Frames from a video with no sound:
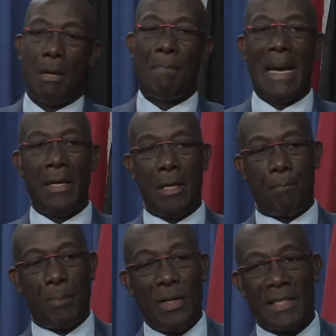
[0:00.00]
by
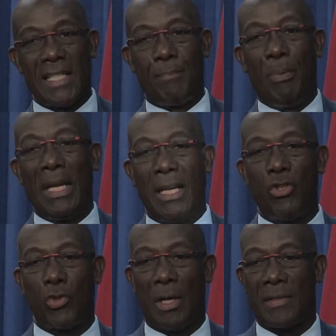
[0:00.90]
persons bringing
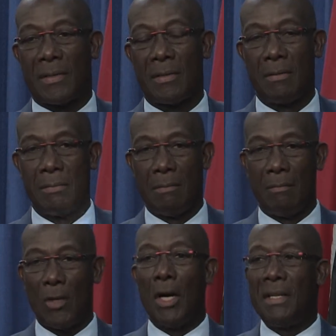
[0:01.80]
to us
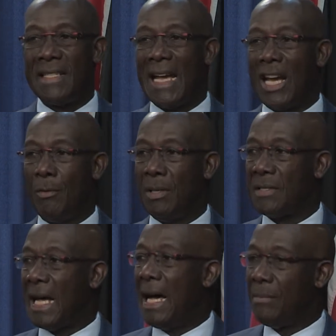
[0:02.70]

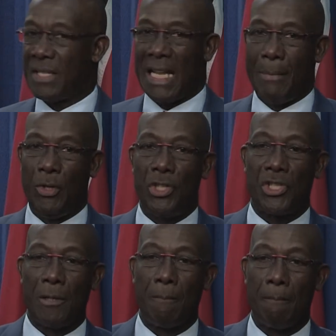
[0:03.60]
undesirables, arms and ammunition.